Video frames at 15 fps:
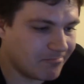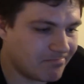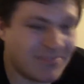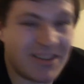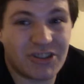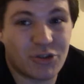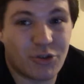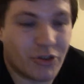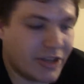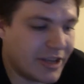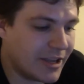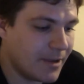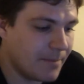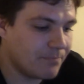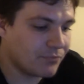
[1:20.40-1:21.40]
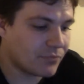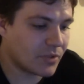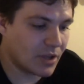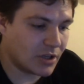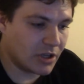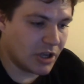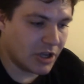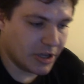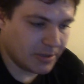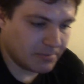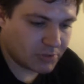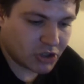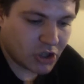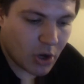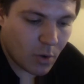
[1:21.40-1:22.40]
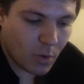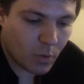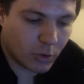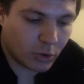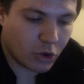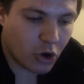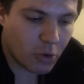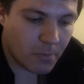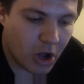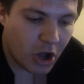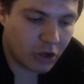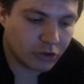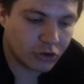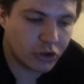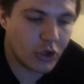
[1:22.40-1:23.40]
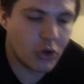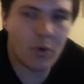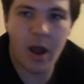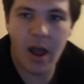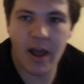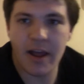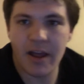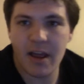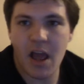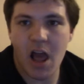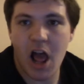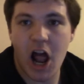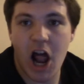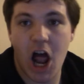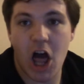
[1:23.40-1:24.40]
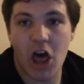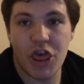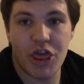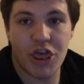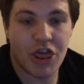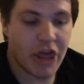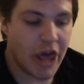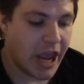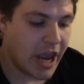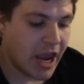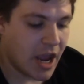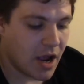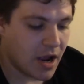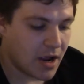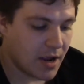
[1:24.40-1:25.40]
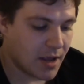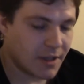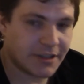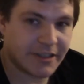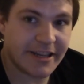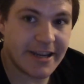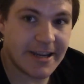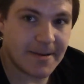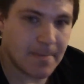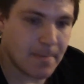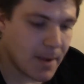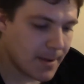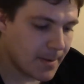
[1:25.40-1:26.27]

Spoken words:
that sort of thing. So we'll come on to the team.